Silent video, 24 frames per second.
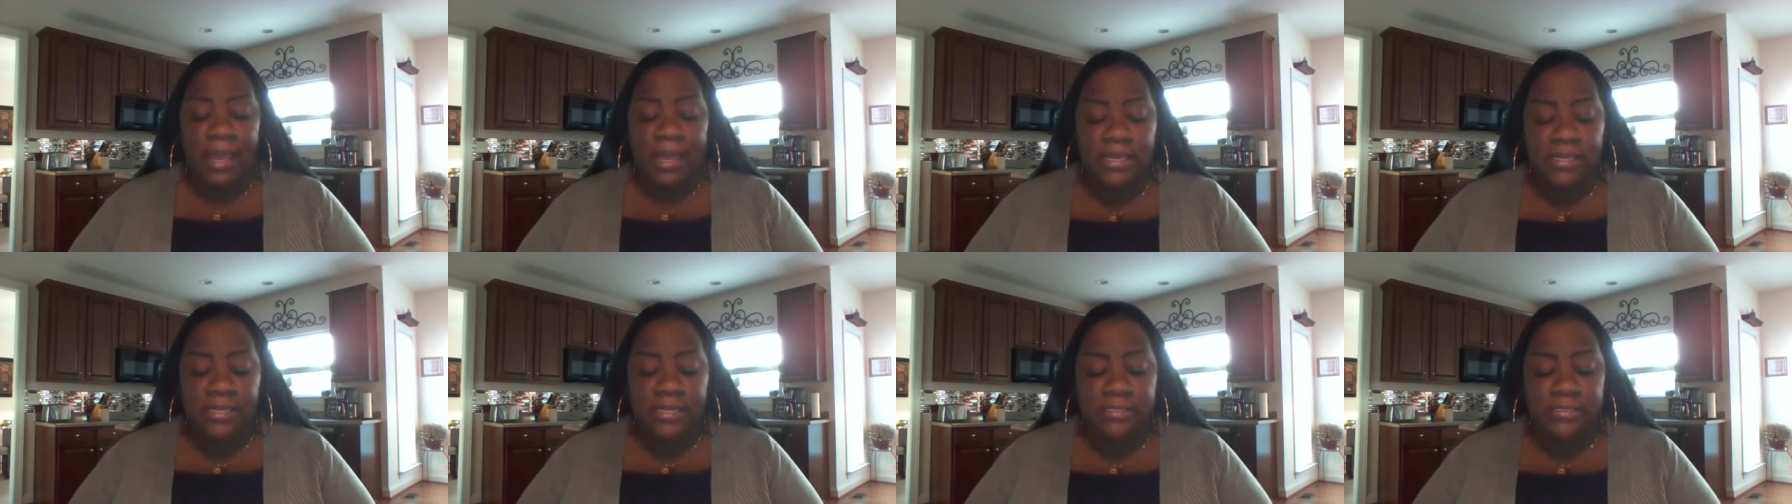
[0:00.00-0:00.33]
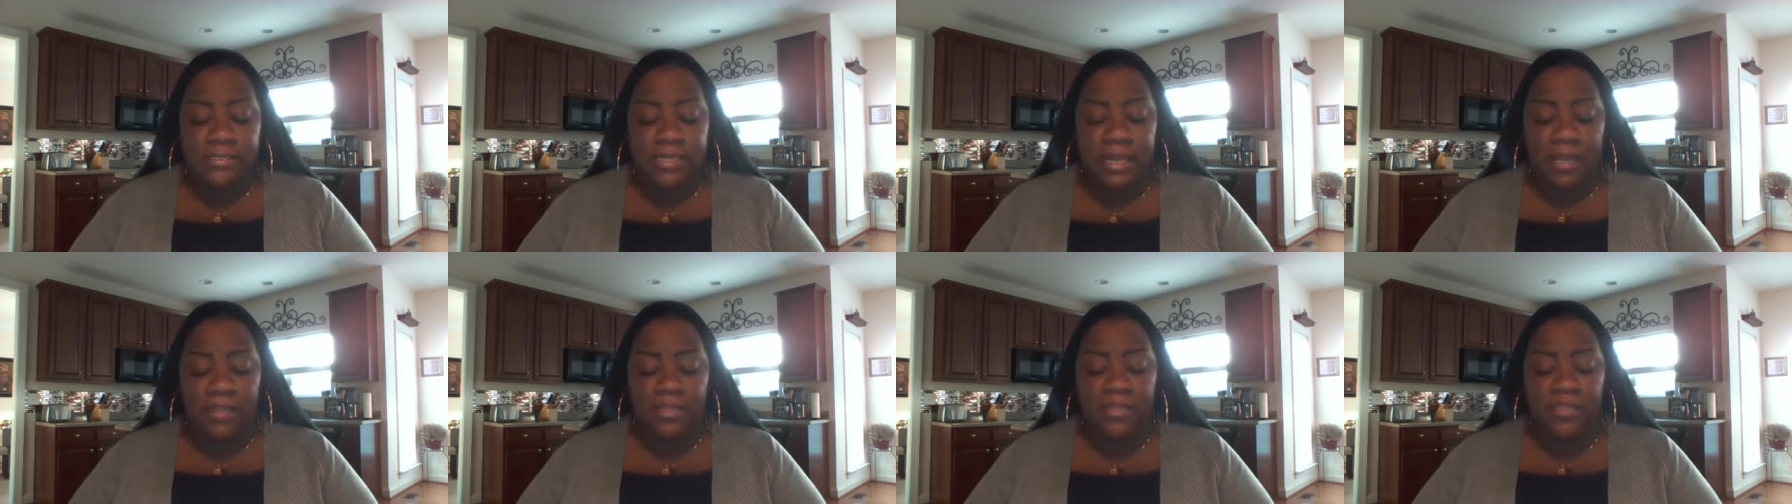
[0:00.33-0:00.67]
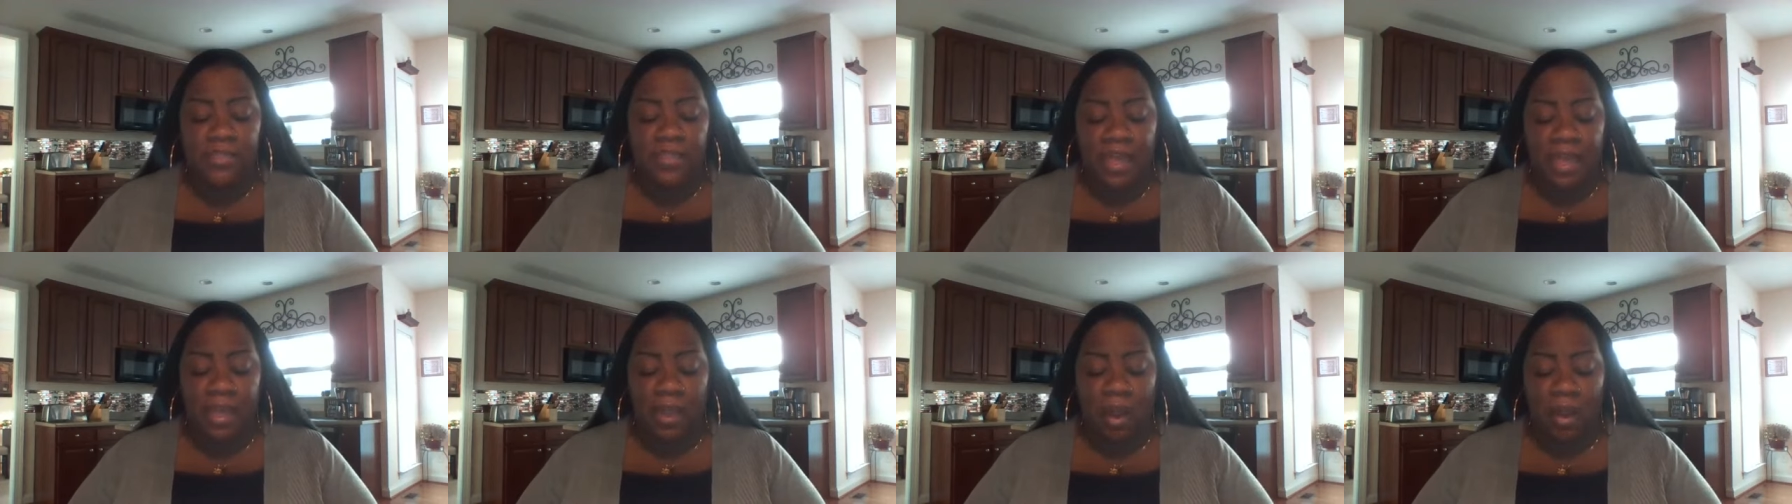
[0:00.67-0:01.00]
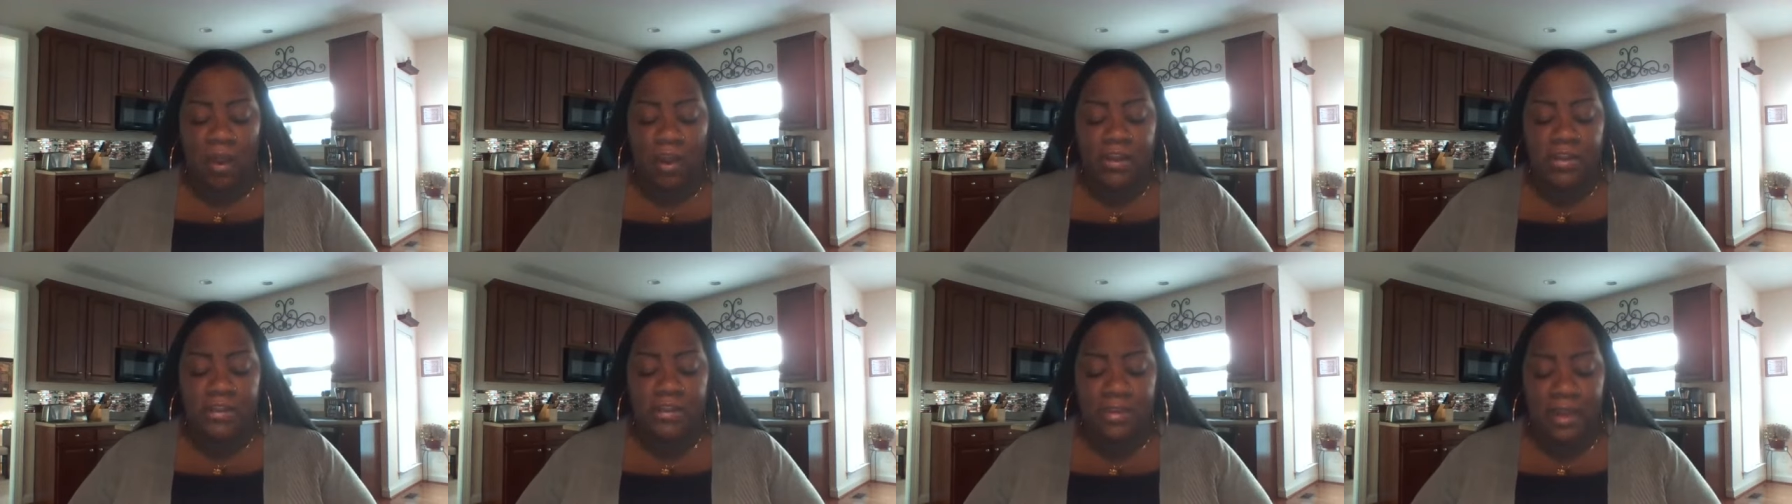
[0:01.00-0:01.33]
He said they
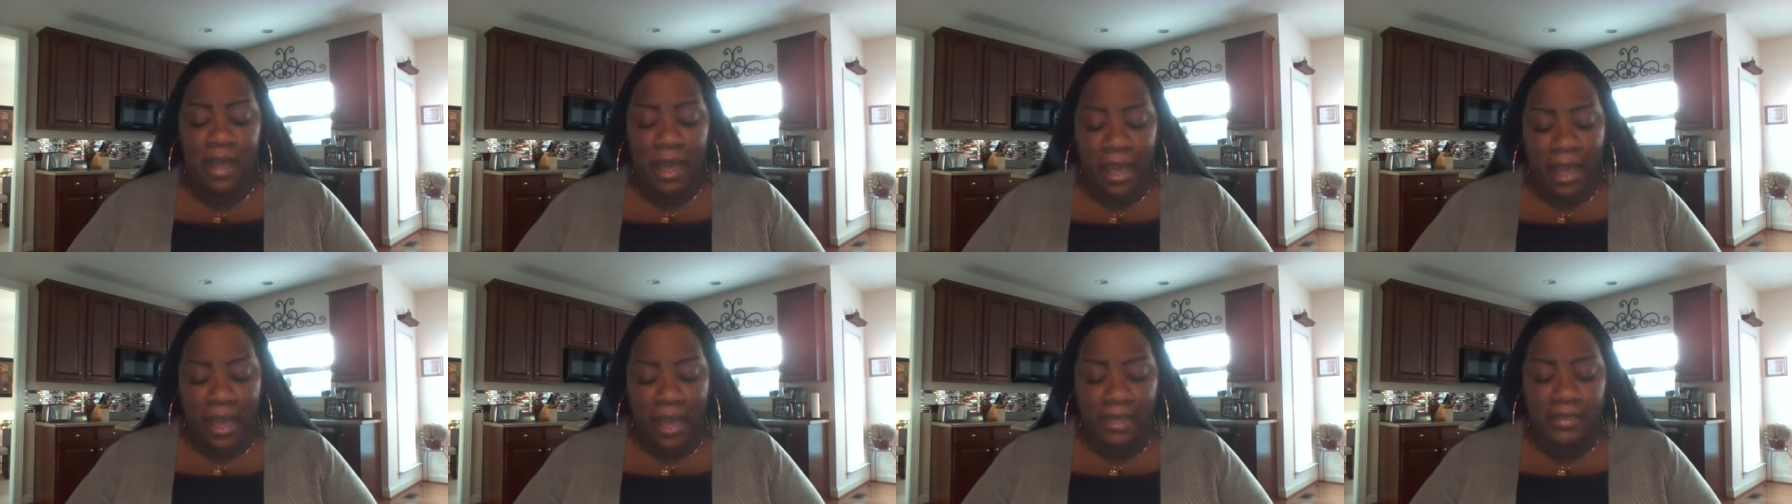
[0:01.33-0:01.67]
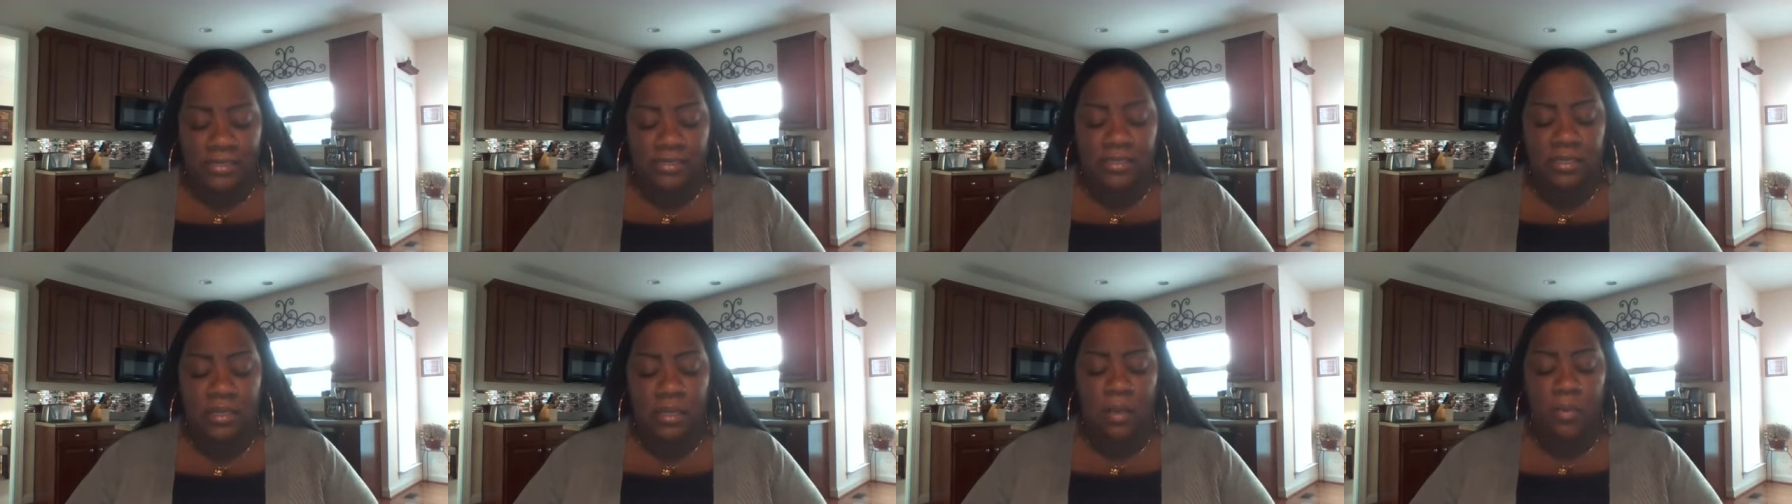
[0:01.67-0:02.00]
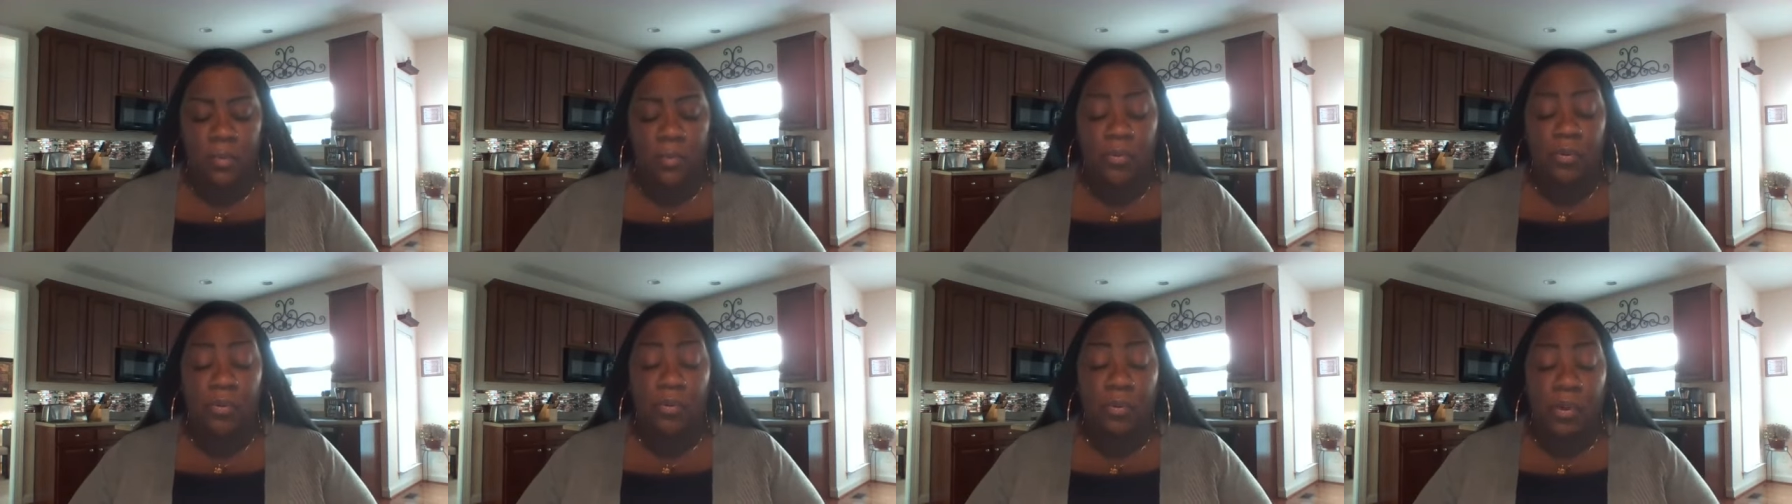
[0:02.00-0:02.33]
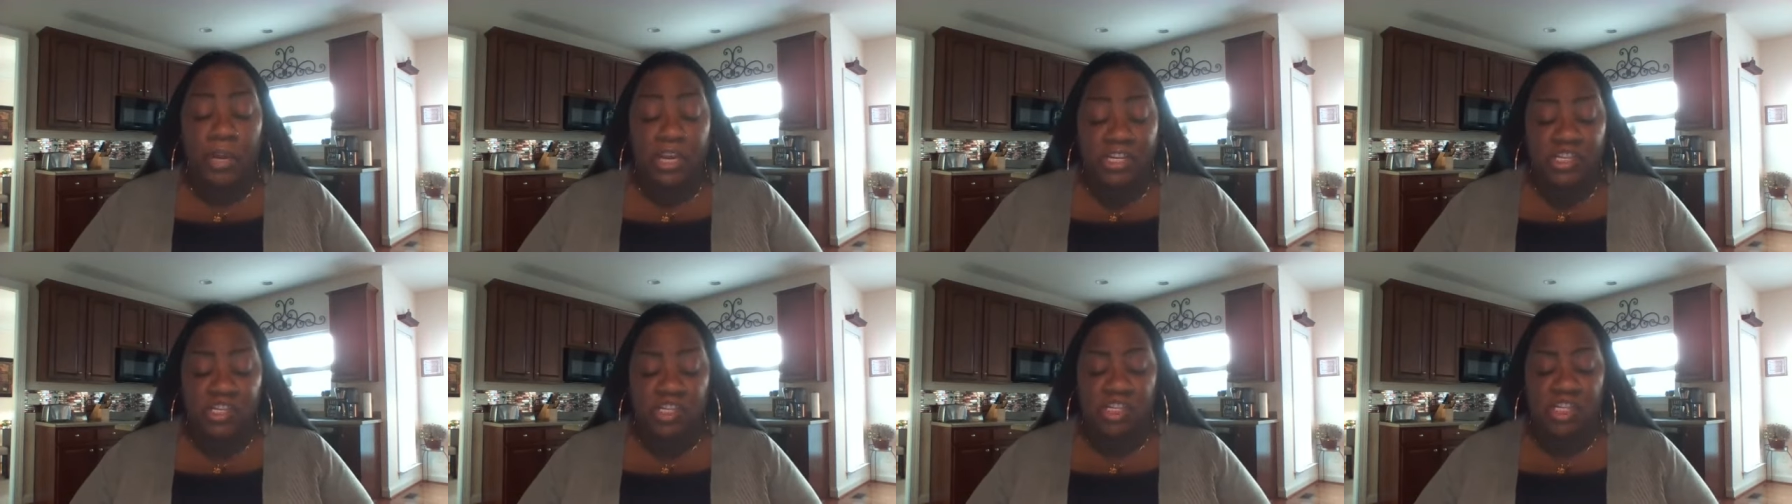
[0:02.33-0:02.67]
are not
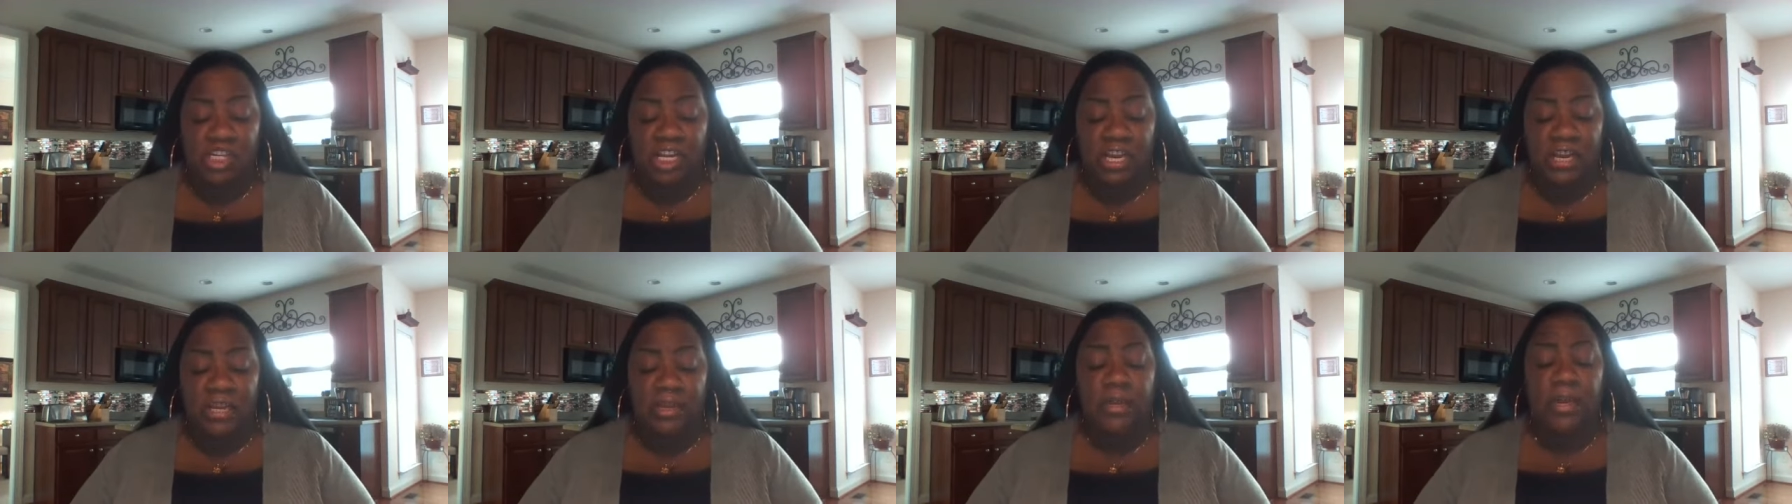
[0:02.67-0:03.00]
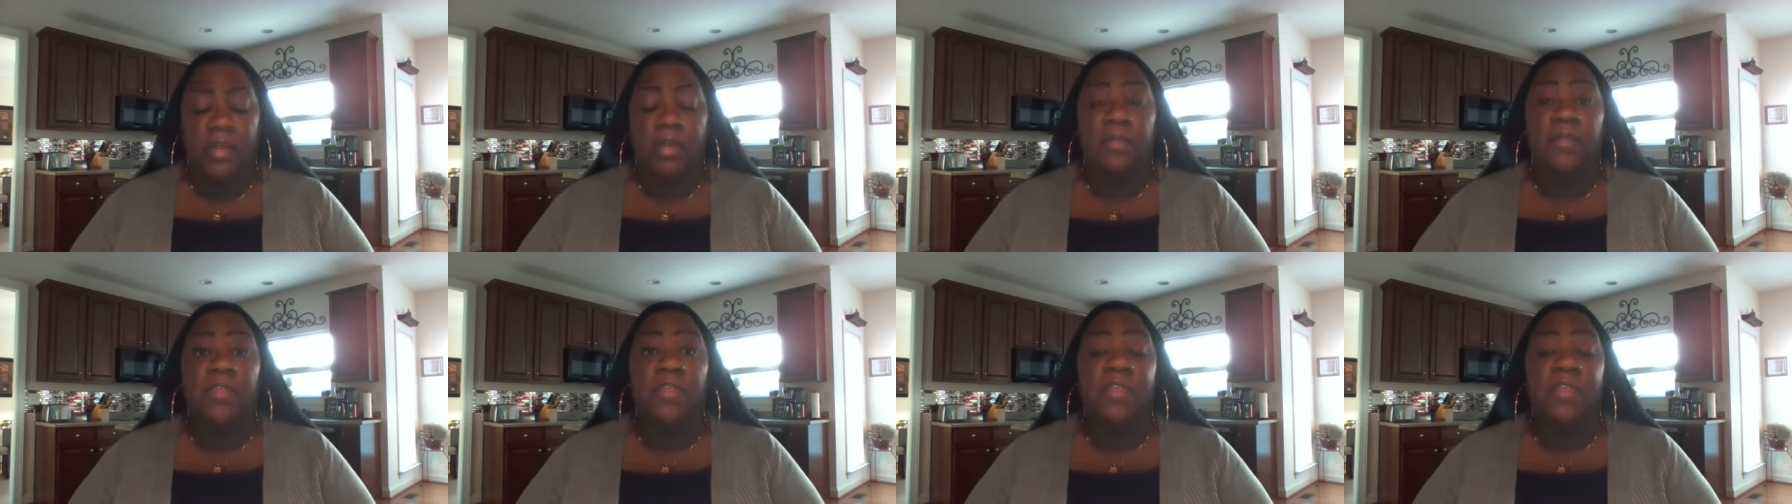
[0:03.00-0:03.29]
preaching.